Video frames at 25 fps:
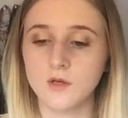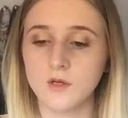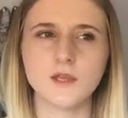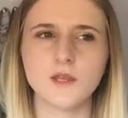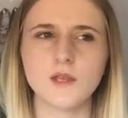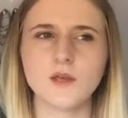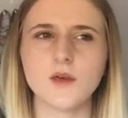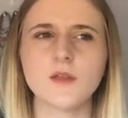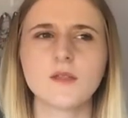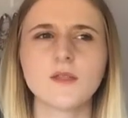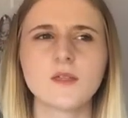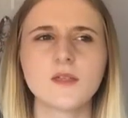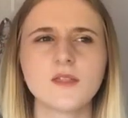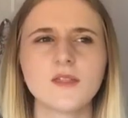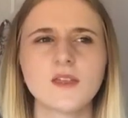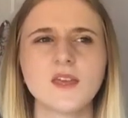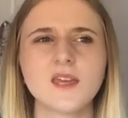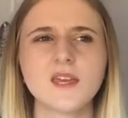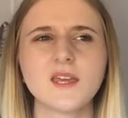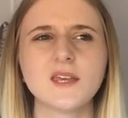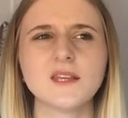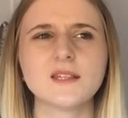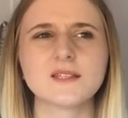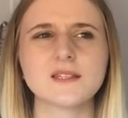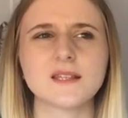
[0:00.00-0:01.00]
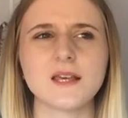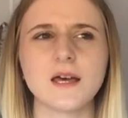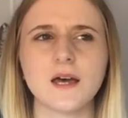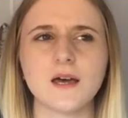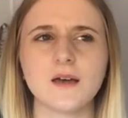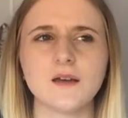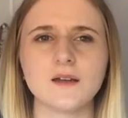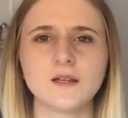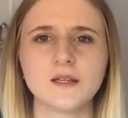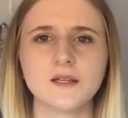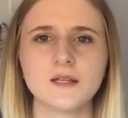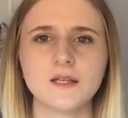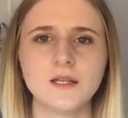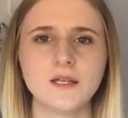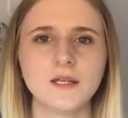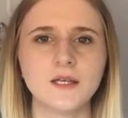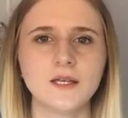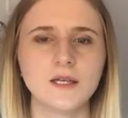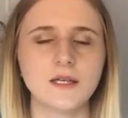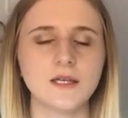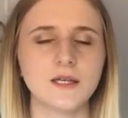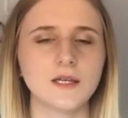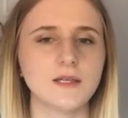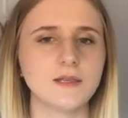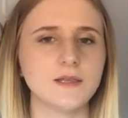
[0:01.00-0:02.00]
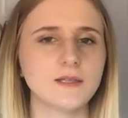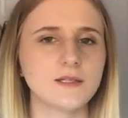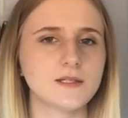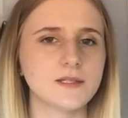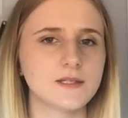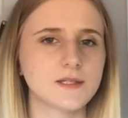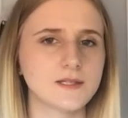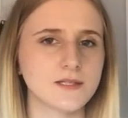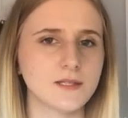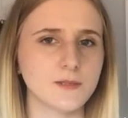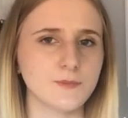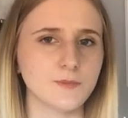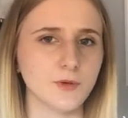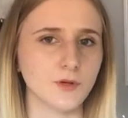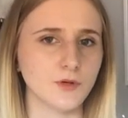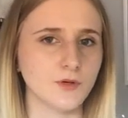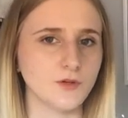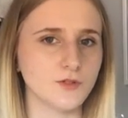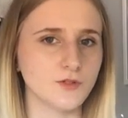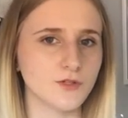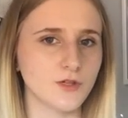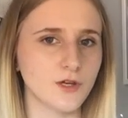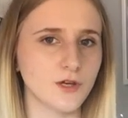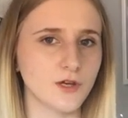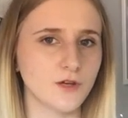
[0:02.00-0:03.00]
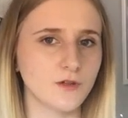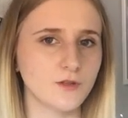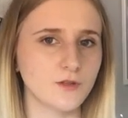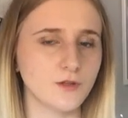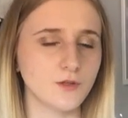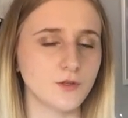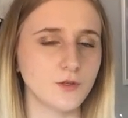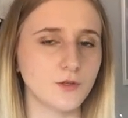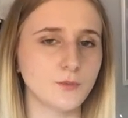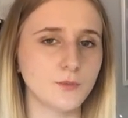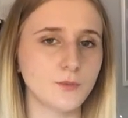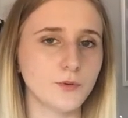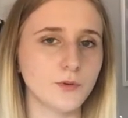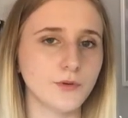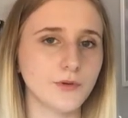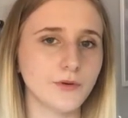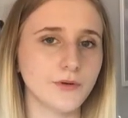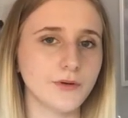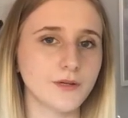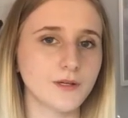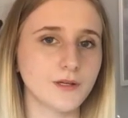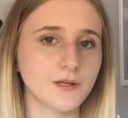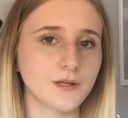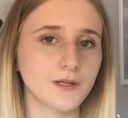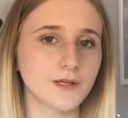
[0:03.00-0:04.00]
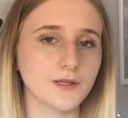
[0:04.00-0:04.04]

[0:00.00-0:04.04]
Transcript: The other thing is that in the Disney brochure the Newport